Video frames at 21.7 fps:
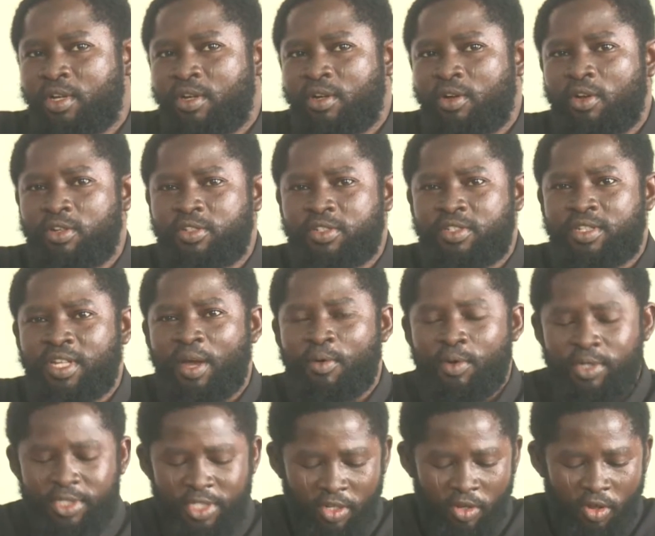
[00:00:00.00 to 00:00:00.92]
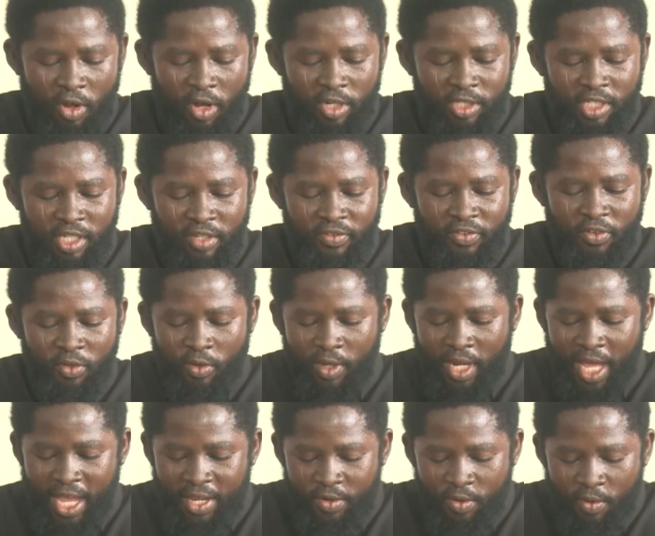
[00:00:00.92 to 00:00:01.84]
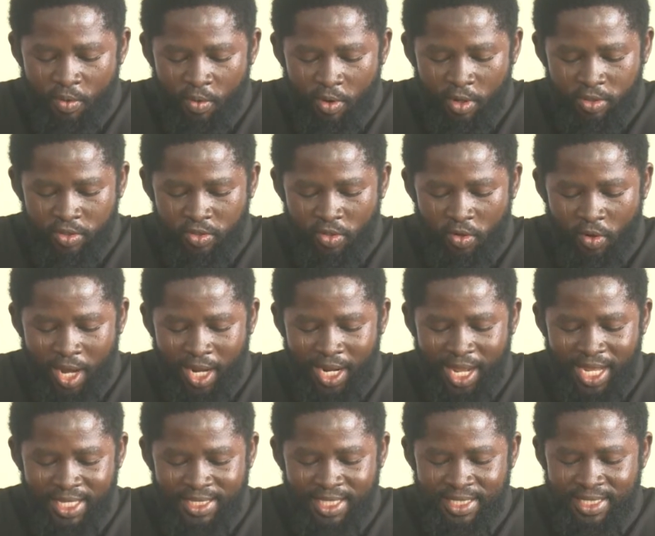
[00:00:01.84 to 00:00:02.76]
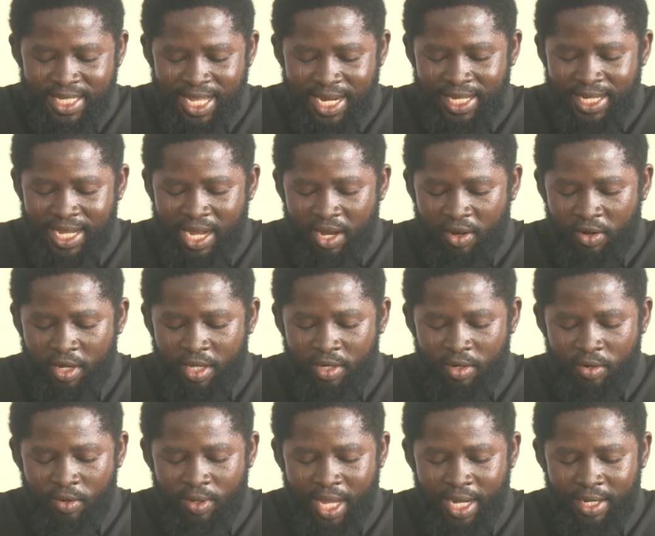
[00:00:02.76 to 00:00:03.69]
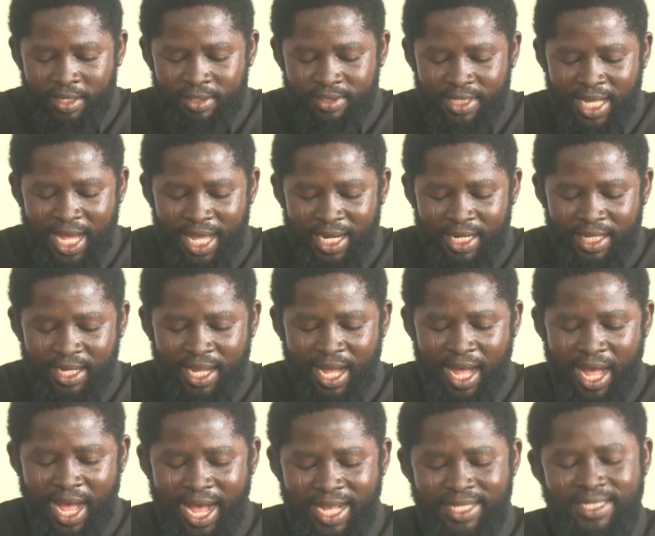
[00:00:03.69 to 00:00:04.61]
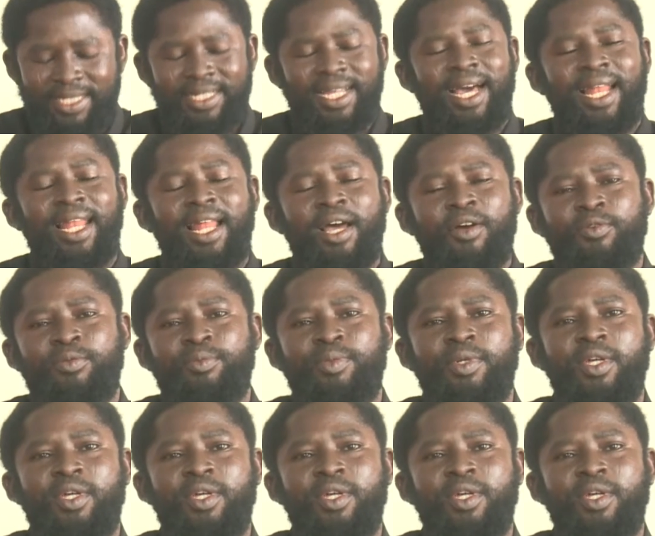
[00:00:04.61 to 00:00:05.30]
Because now what did God give you, now you want. So Allah says, Zalika khairu lak, Zalika ask Allah.